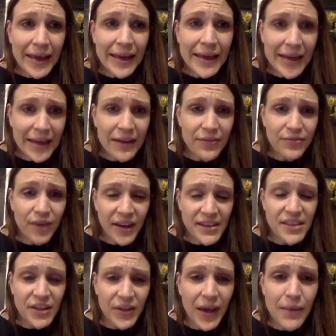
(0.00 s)
healing
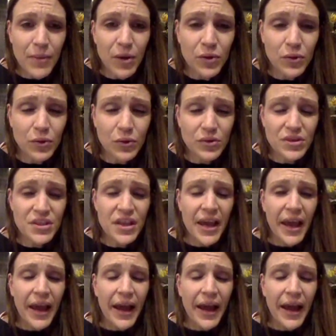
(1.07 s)
phytochemicals